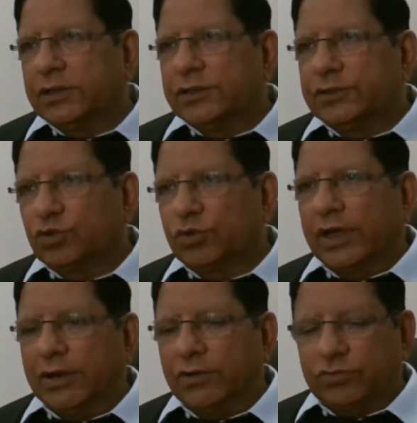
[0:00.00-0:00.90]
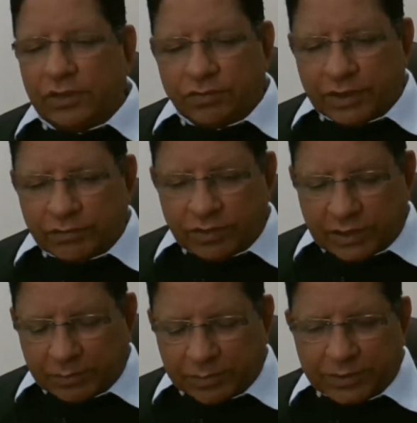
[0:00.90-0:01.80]
should have survival
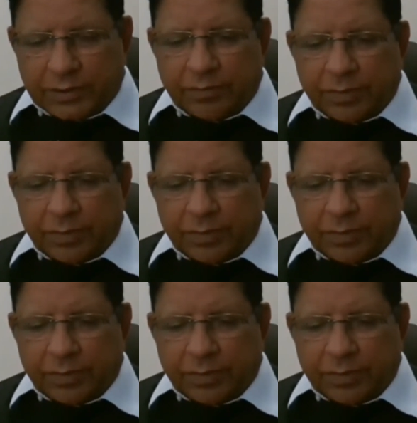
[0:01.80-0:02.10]
capital.